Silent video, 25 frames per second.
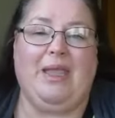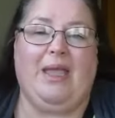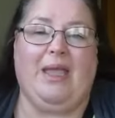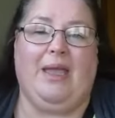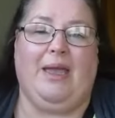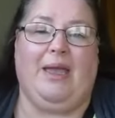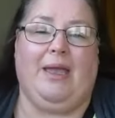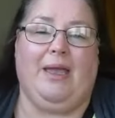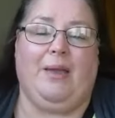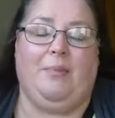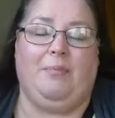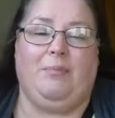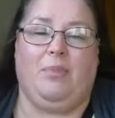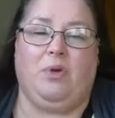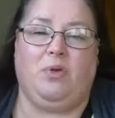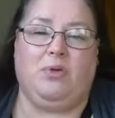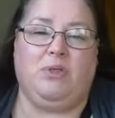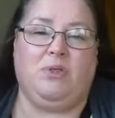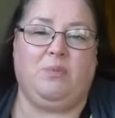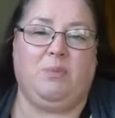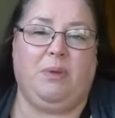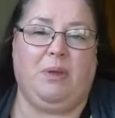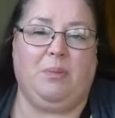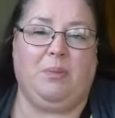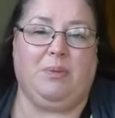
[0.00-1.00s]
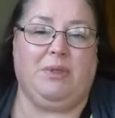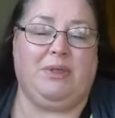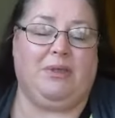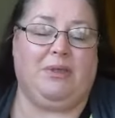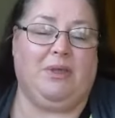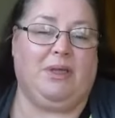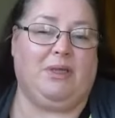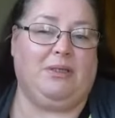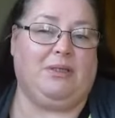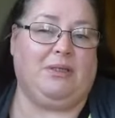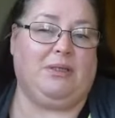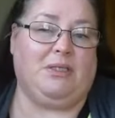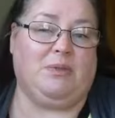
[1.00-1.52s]
Uh, most people
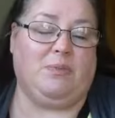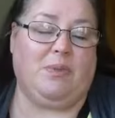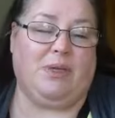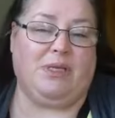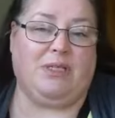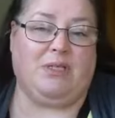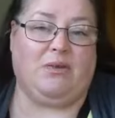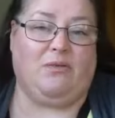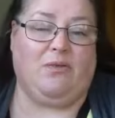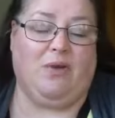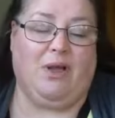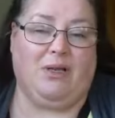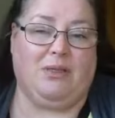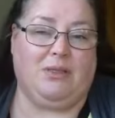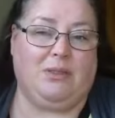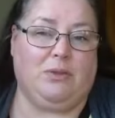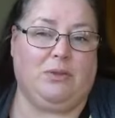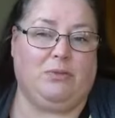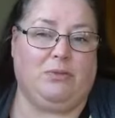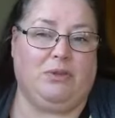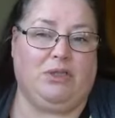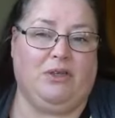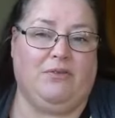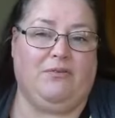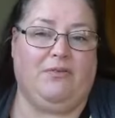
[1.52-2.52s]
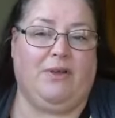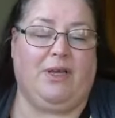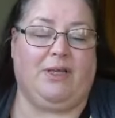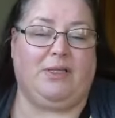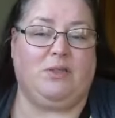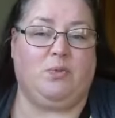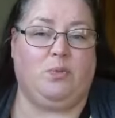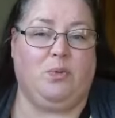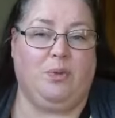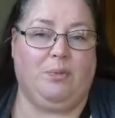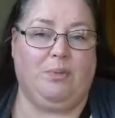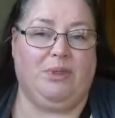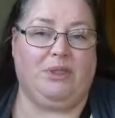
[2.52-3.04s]
think that domestic violence only
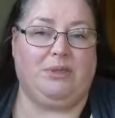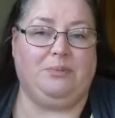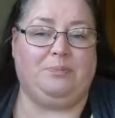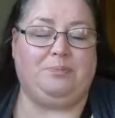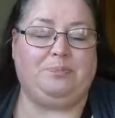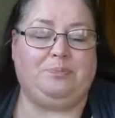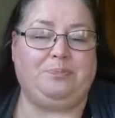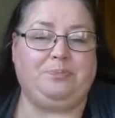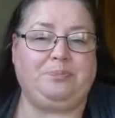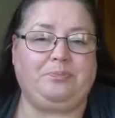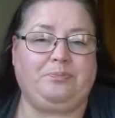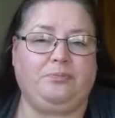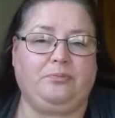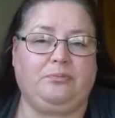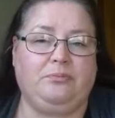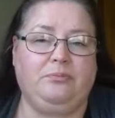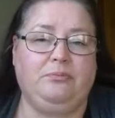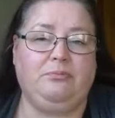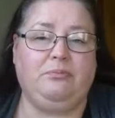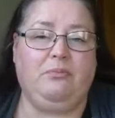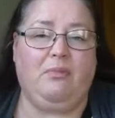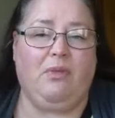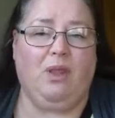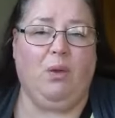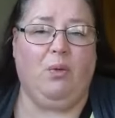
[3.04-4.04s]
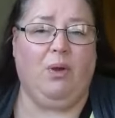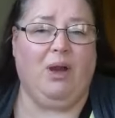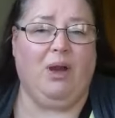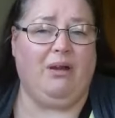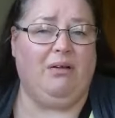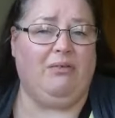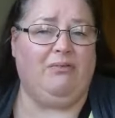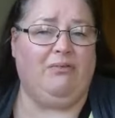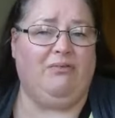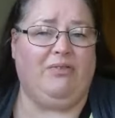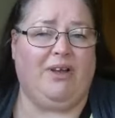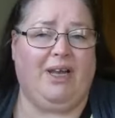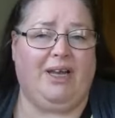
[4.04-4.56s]
affects women, where
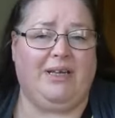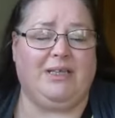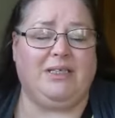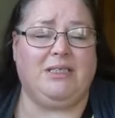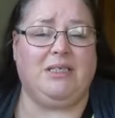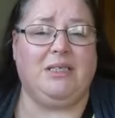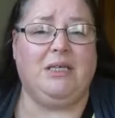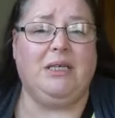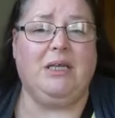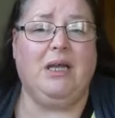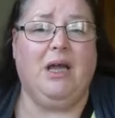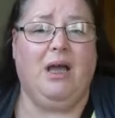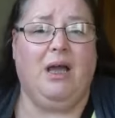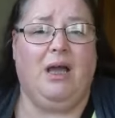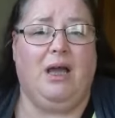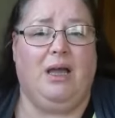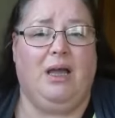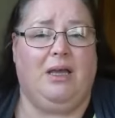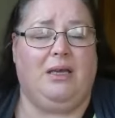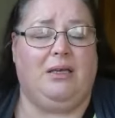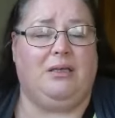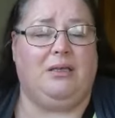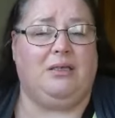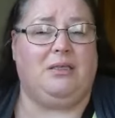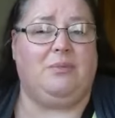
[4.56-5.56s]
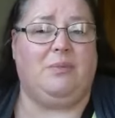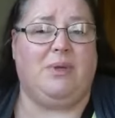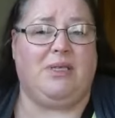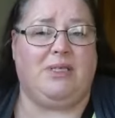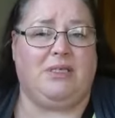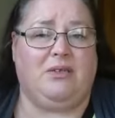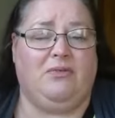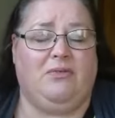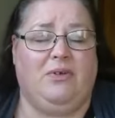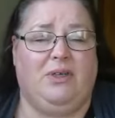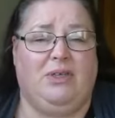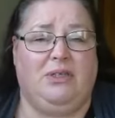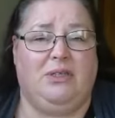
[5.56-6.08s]
in fact, uh,
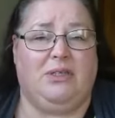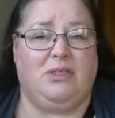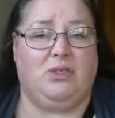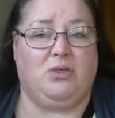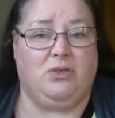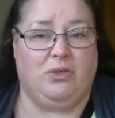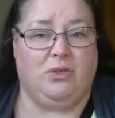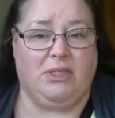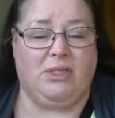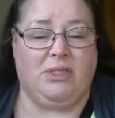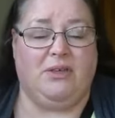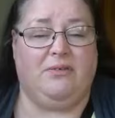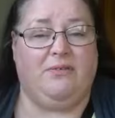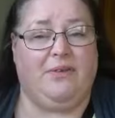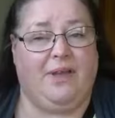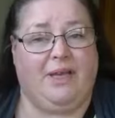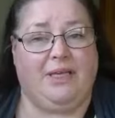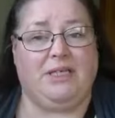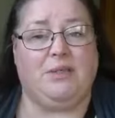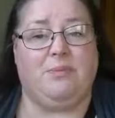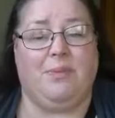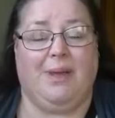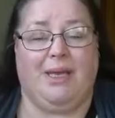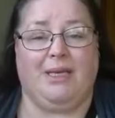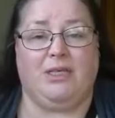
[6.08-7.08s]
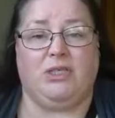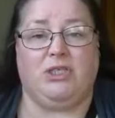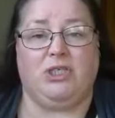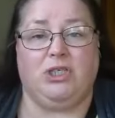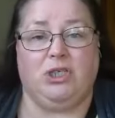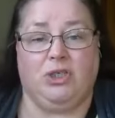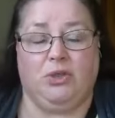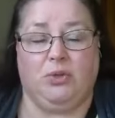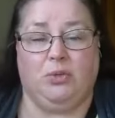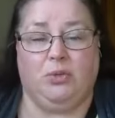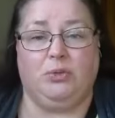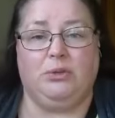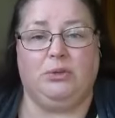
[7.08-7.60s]
domestic violence does affect men
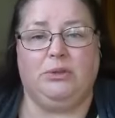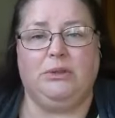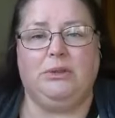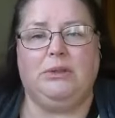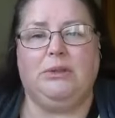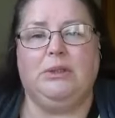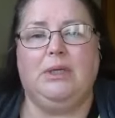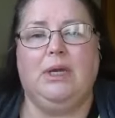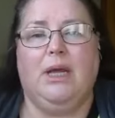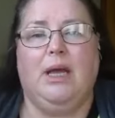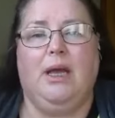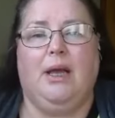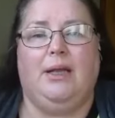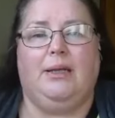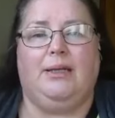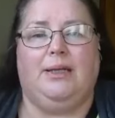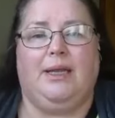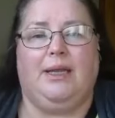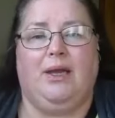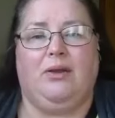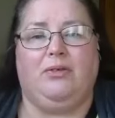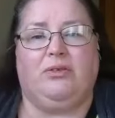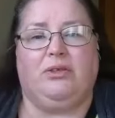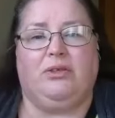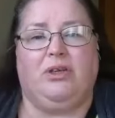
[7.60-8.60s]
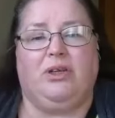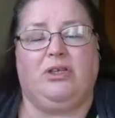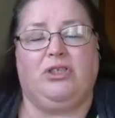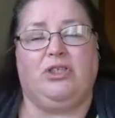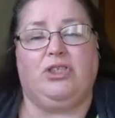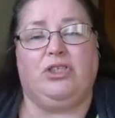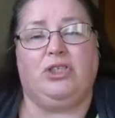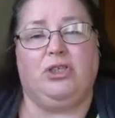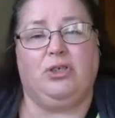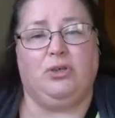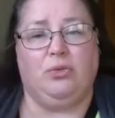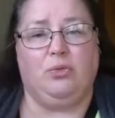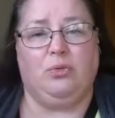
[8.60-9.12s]
too now there are
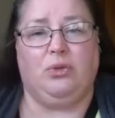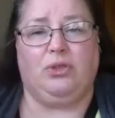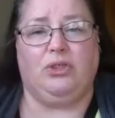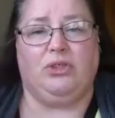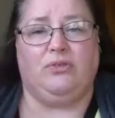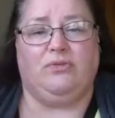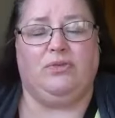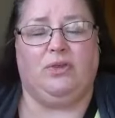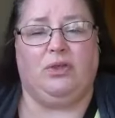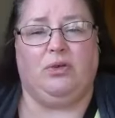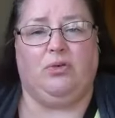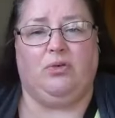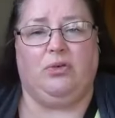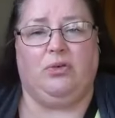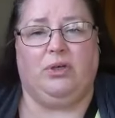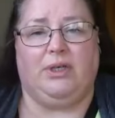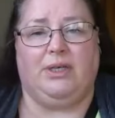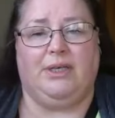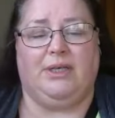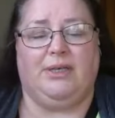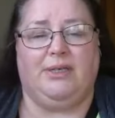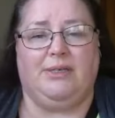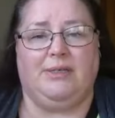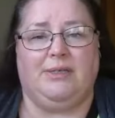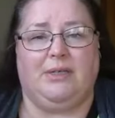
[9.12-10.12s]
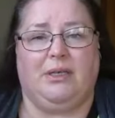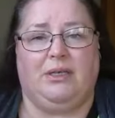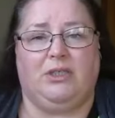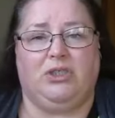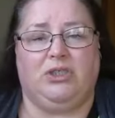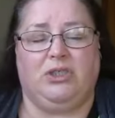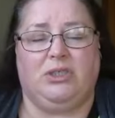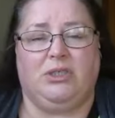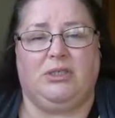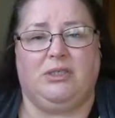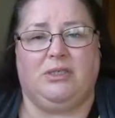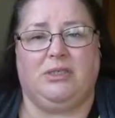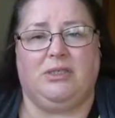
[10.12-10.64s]
two wonderful
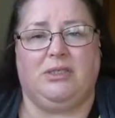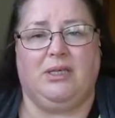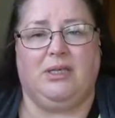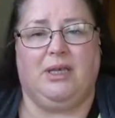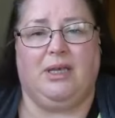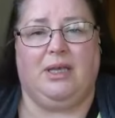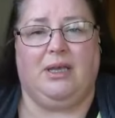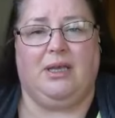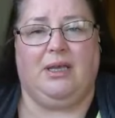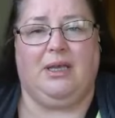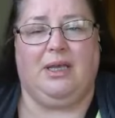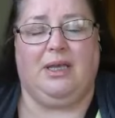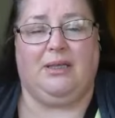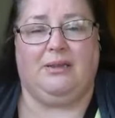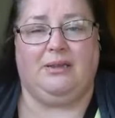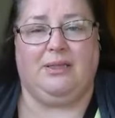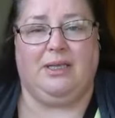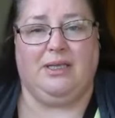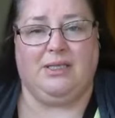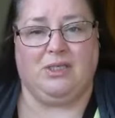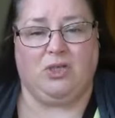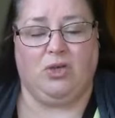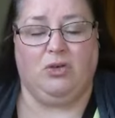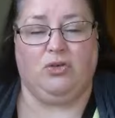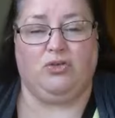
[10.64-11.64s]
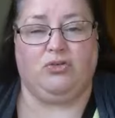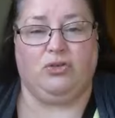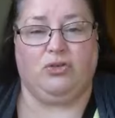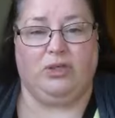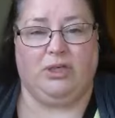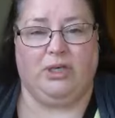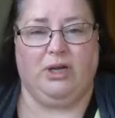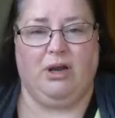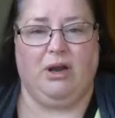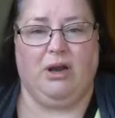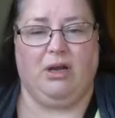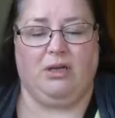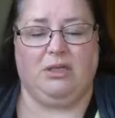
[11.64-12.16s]
organisations uh, in this country
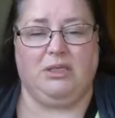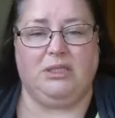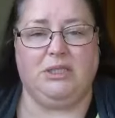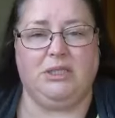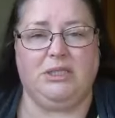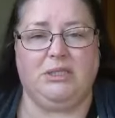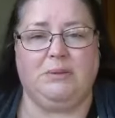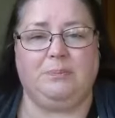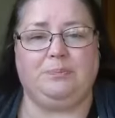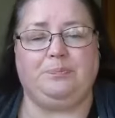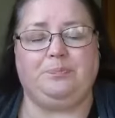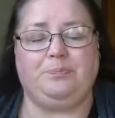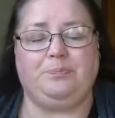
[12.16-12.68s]
in Ireland.